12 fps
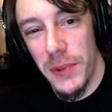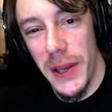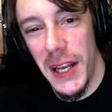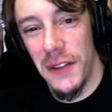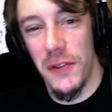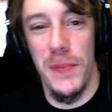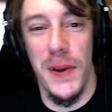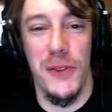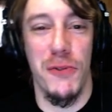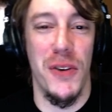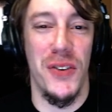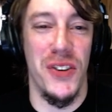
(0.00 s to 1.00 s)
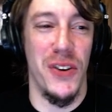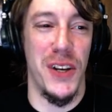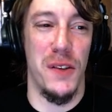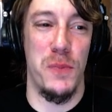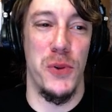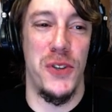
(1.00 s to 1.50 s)
plans for BitTorrent
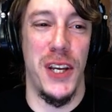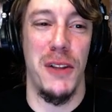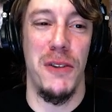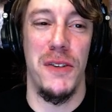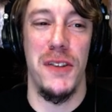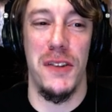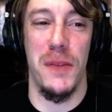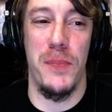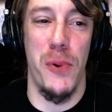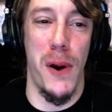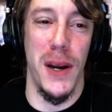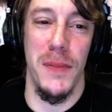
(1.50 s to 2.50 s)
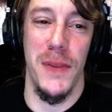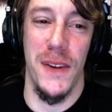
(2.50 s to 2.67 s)
token is particularly disappointing